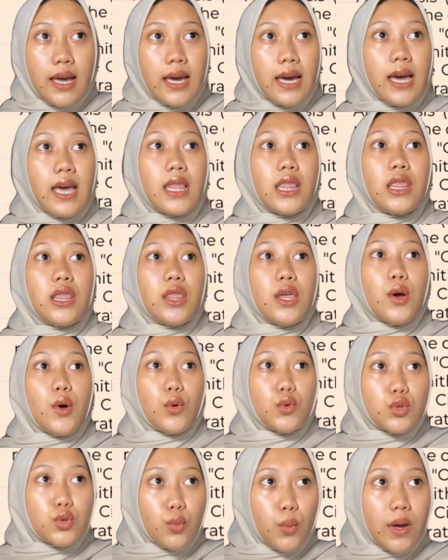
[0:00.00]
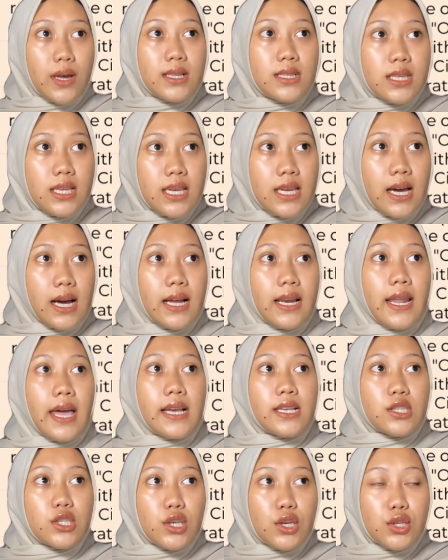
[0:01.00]
and those wanting an
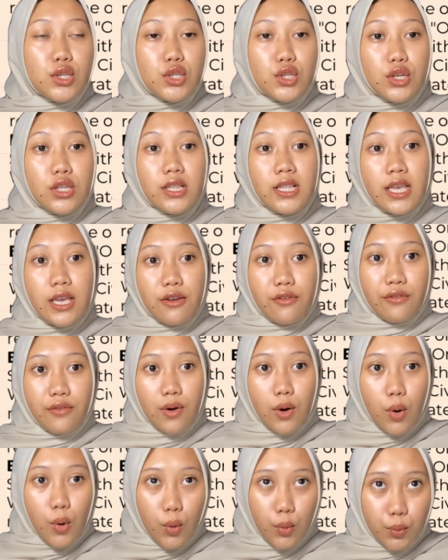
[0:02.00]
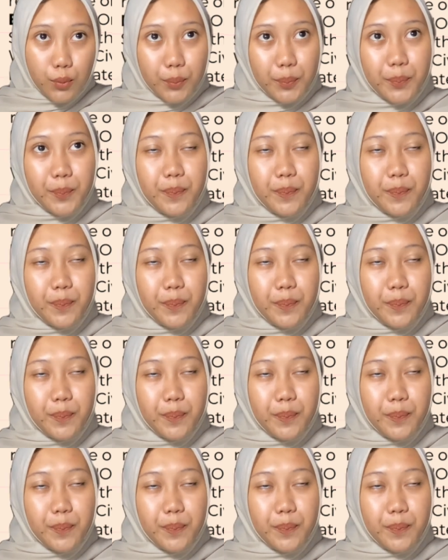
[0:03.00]
excuse to leave home.